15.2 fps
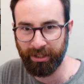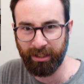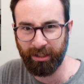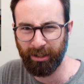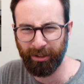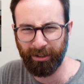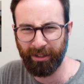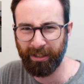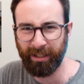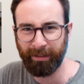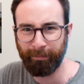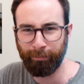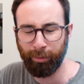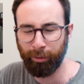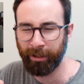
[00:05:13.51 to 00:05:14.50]
and you know, you
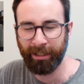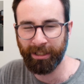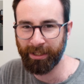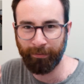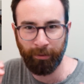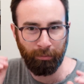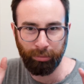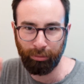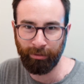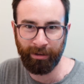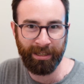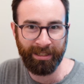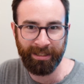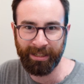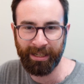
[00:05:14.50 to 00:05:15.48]
can put in different
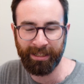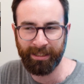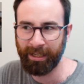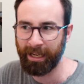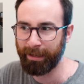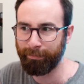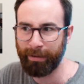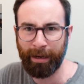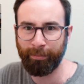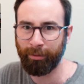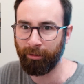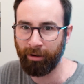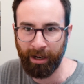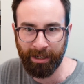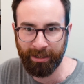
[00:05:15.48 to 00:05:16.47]
presets like
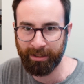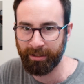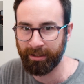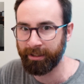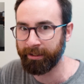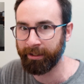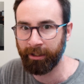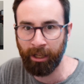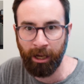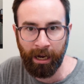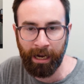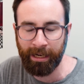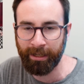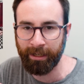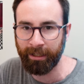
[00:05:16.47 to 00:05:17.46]
paparazzi and
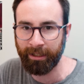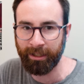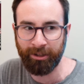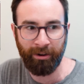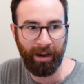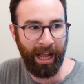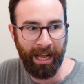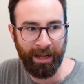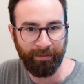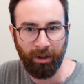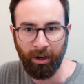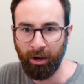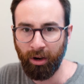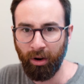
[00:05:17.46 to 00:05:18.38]
lightning, and you have